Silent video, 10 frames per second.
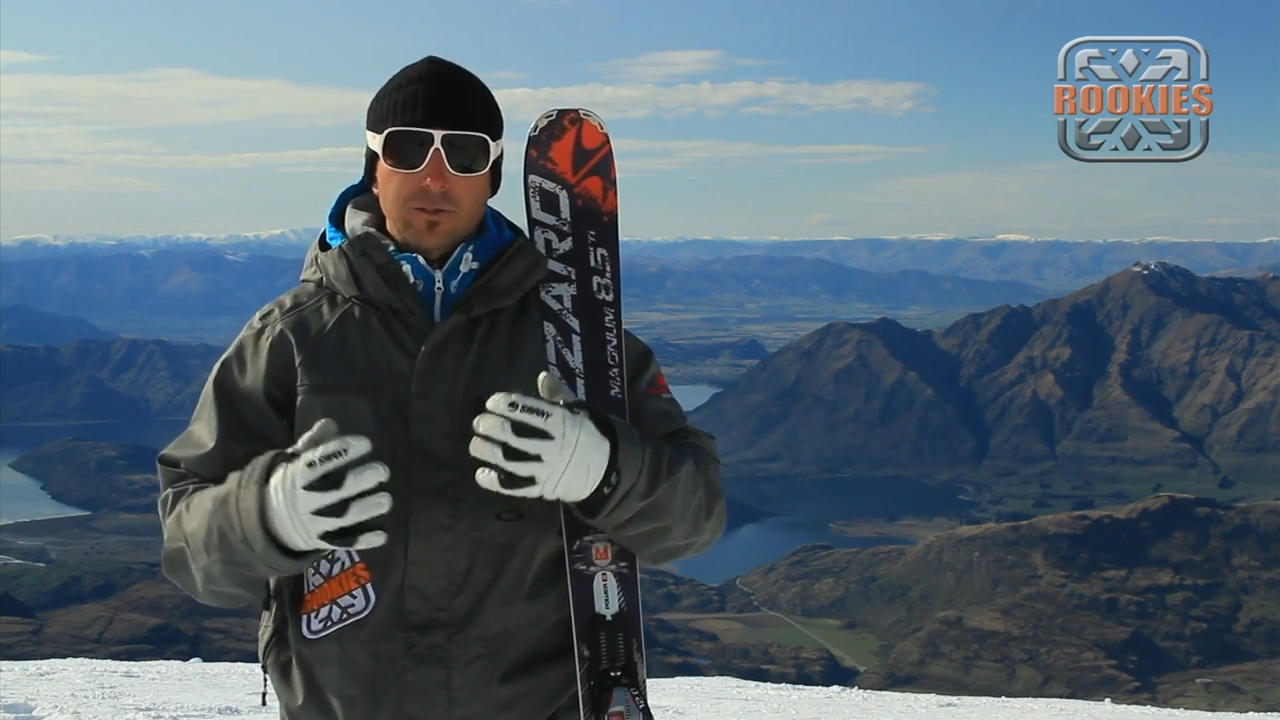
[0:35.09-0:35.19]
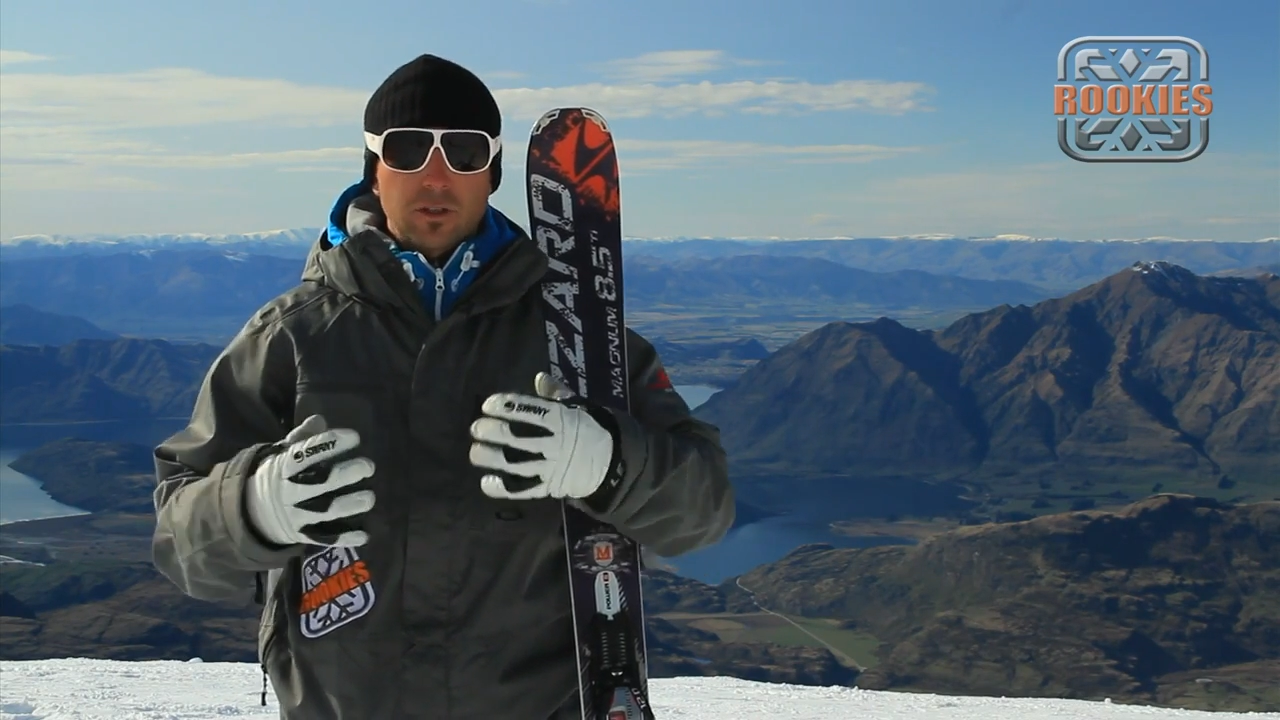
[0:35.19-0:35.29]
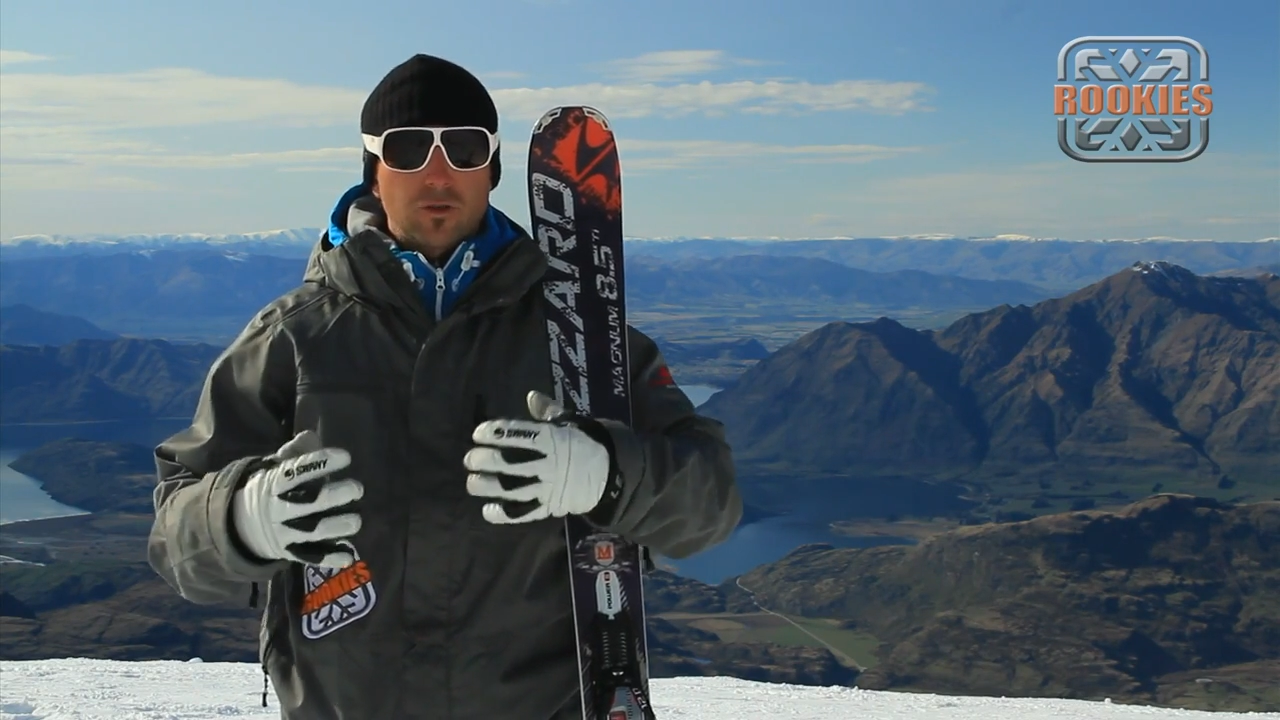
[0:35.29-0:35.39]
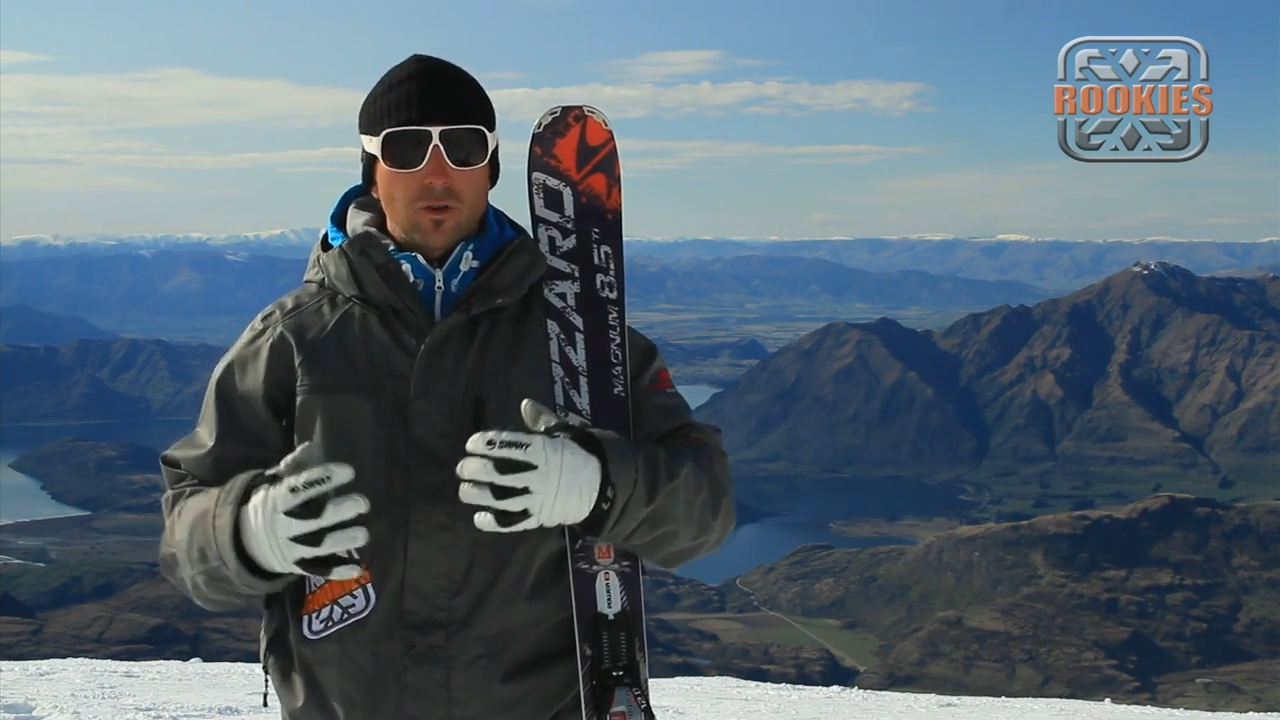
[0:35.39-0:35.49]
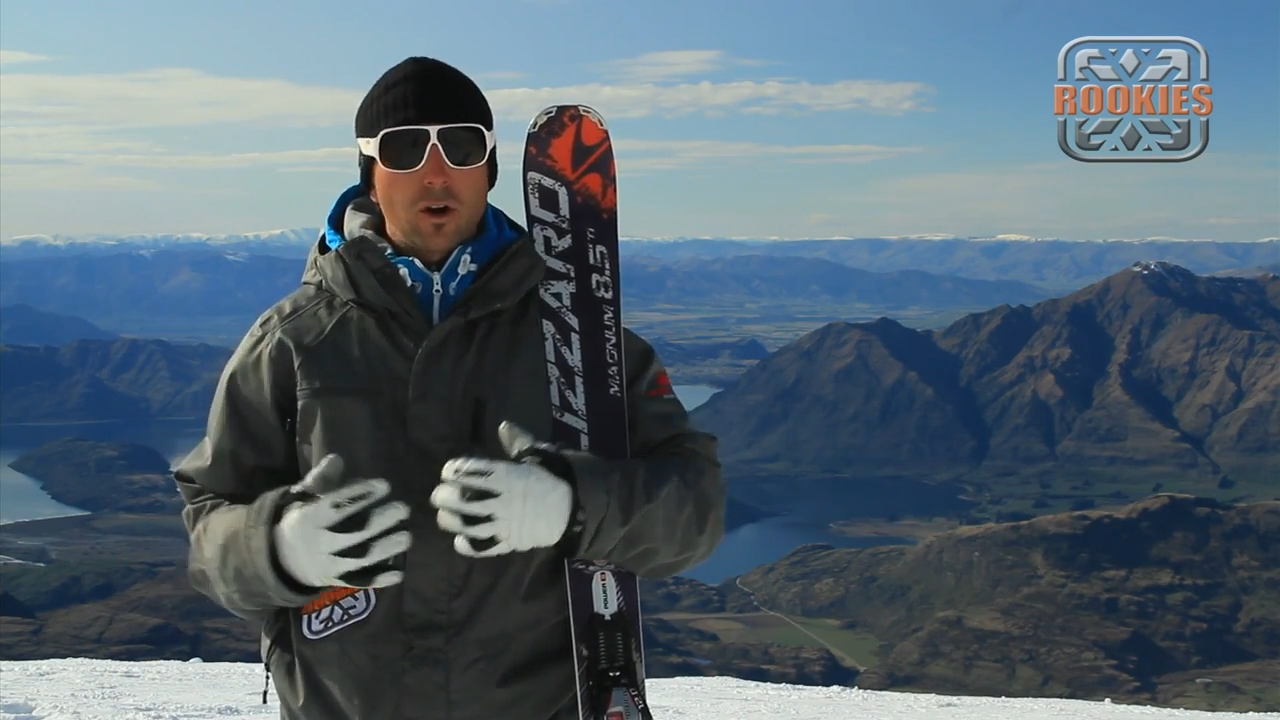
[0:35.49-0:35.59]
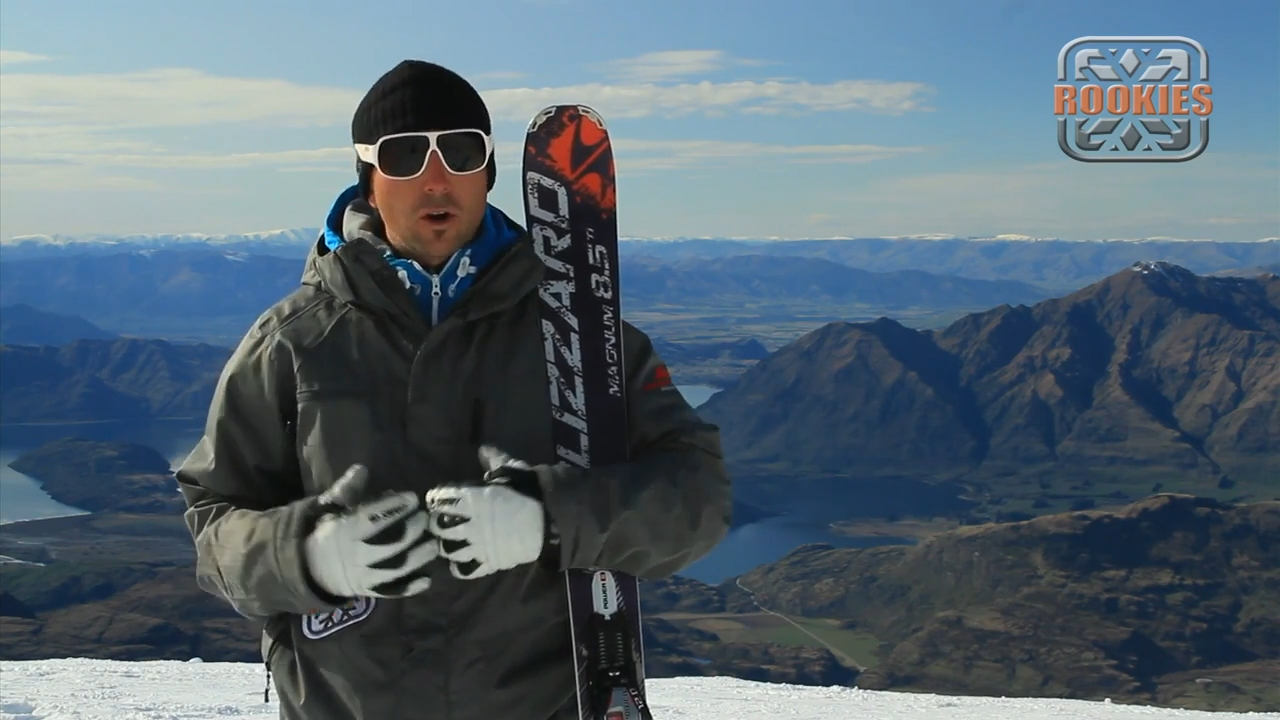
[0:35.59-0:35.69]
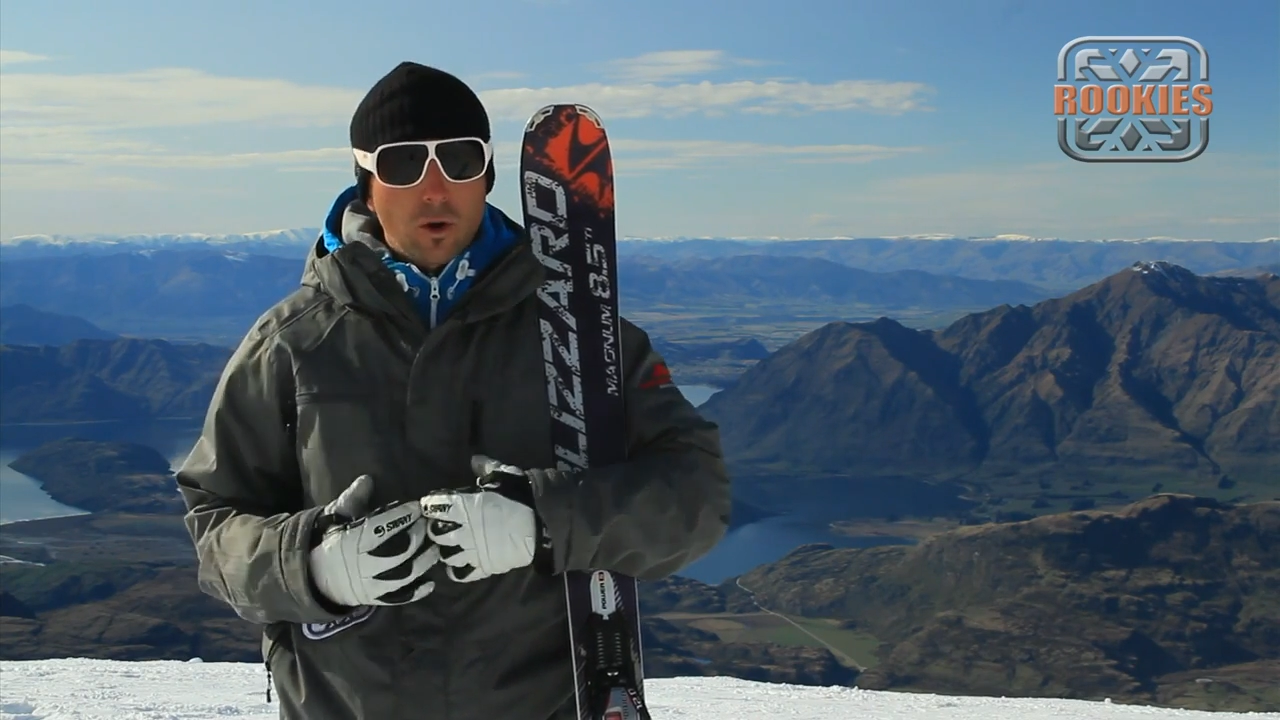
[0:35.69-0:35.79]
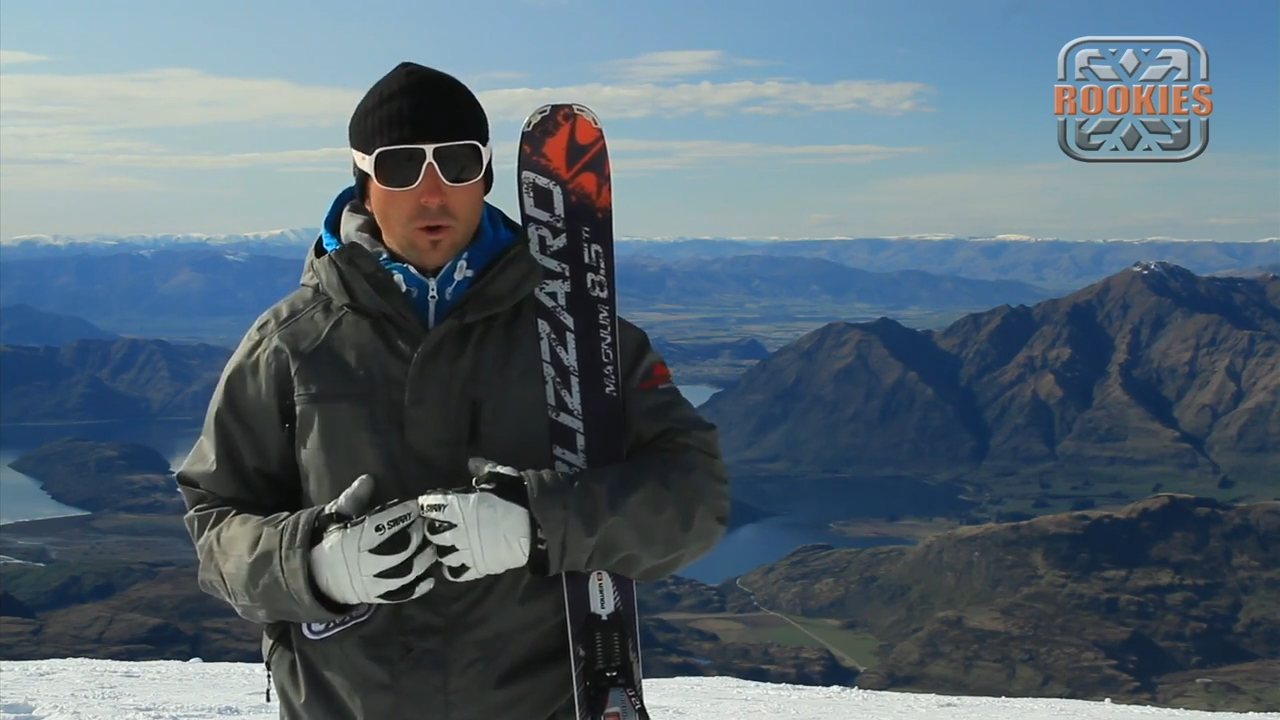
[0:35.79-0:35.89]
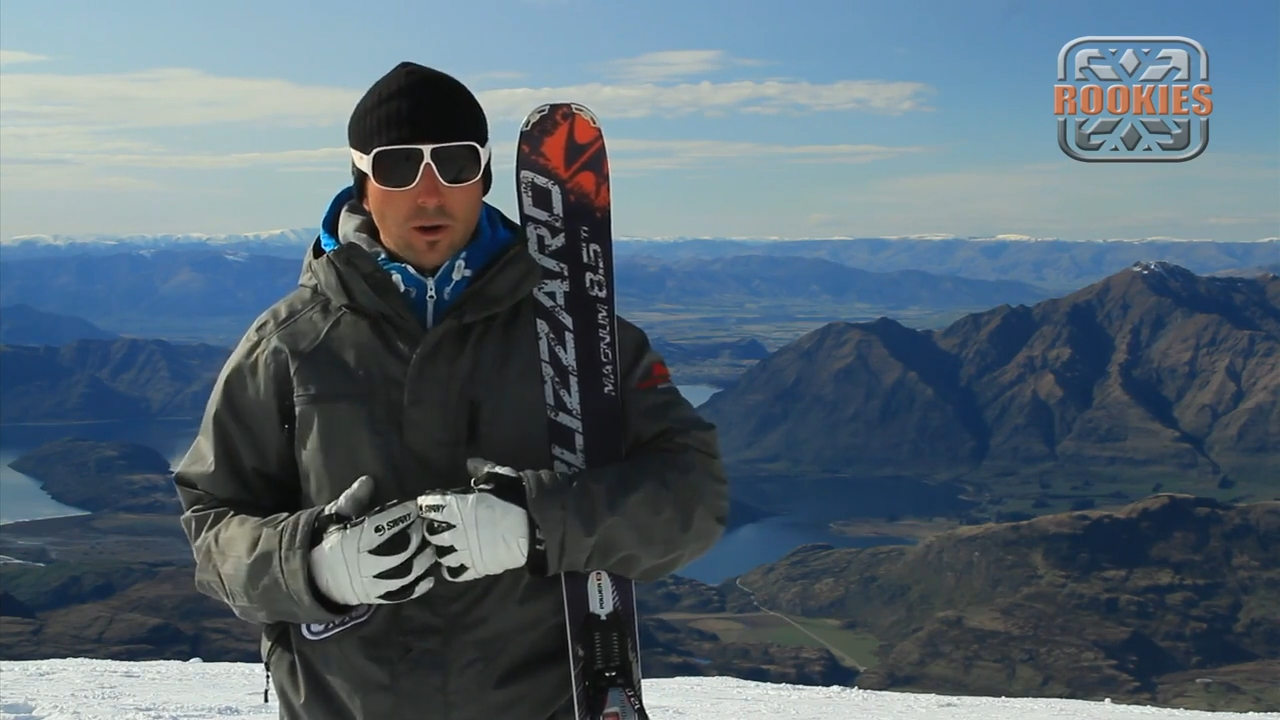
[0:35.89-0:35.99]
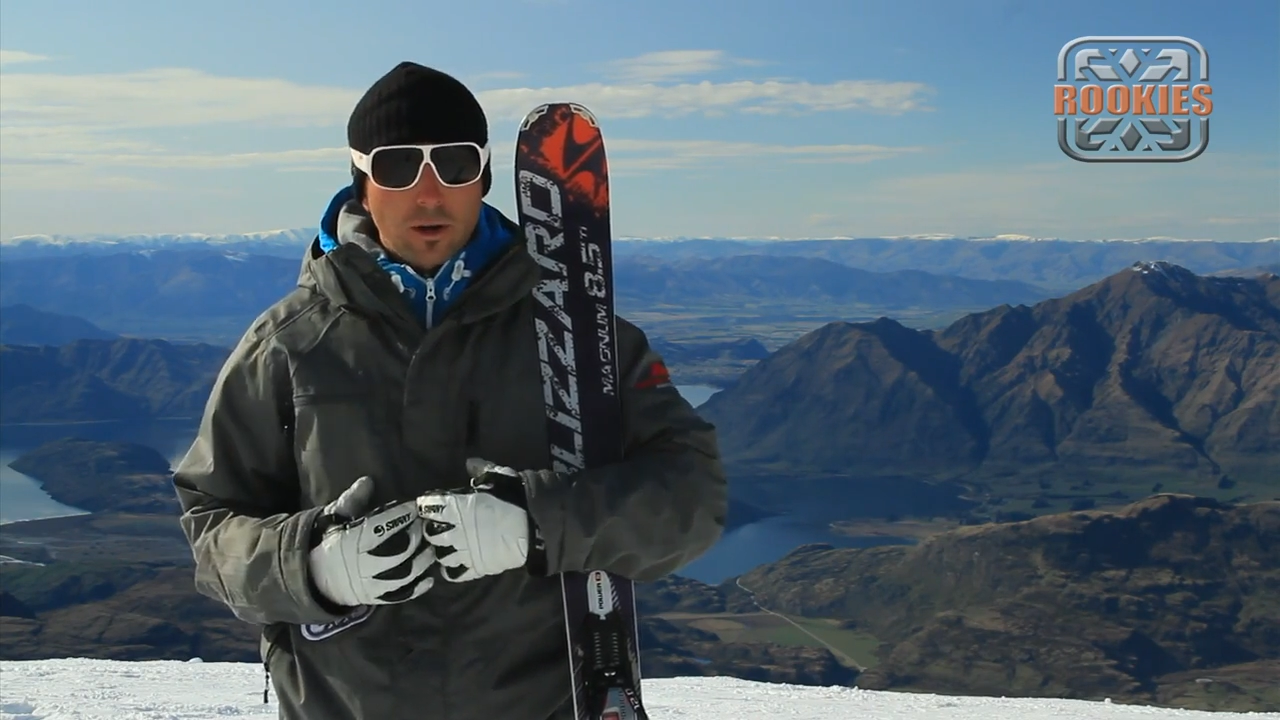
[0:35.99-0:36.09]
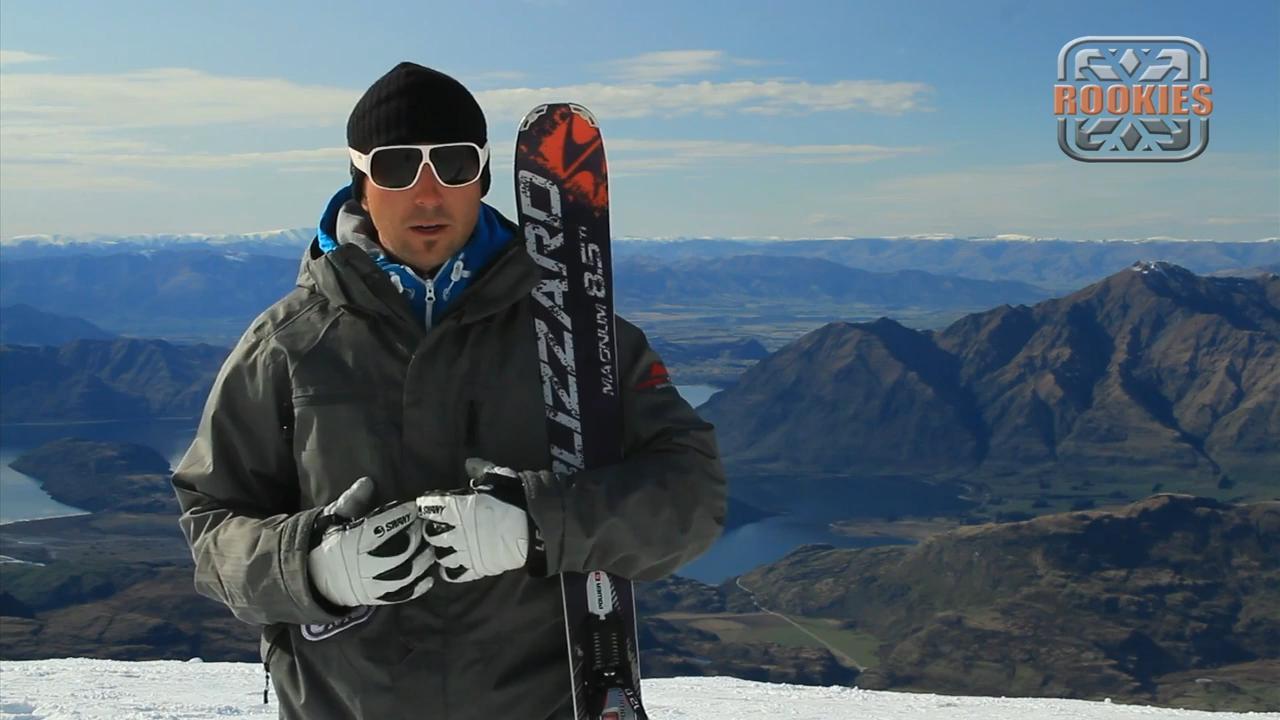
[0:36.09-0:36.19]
of a strong core